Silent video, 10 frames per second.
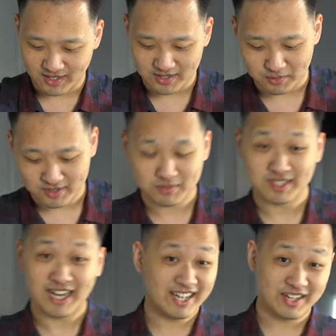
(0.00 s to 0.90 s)
Chinese words,
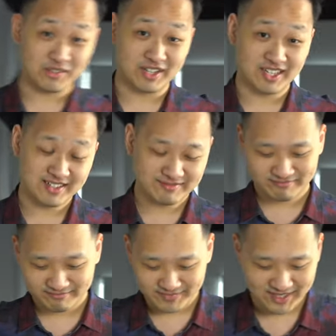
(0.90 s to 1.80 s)
which I cannot read.
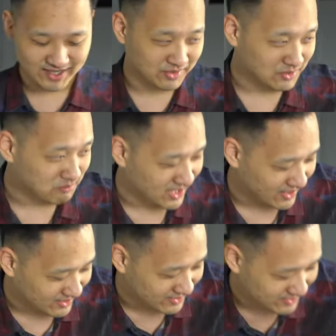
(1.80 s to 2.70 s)
I know,
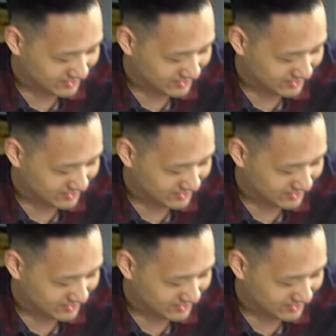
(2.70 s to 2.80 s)
banana.